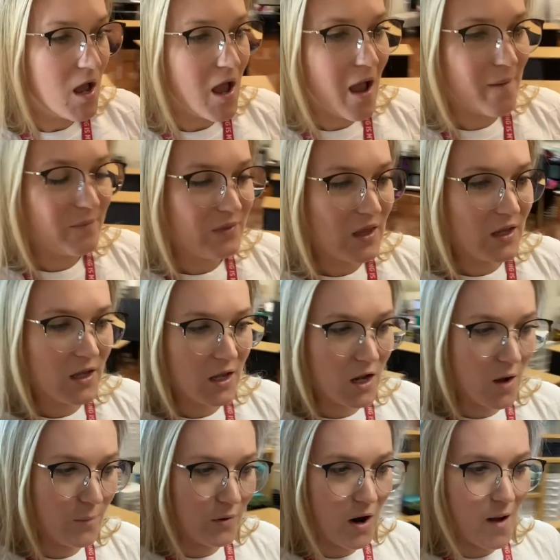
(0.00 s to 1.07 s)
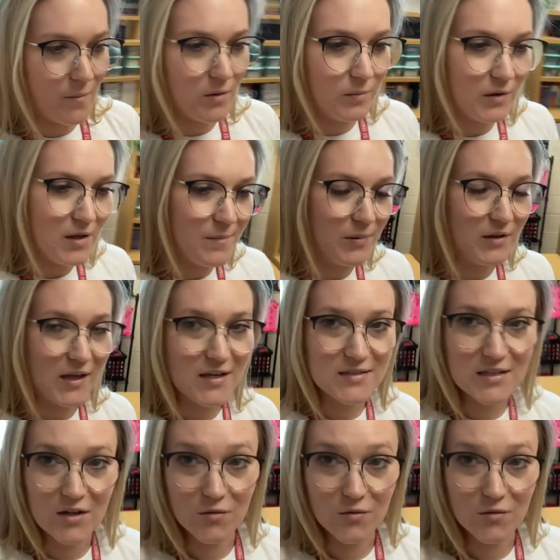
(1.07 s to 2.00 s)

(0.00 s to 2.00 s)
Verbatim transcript: I'm thinking I'll probably place it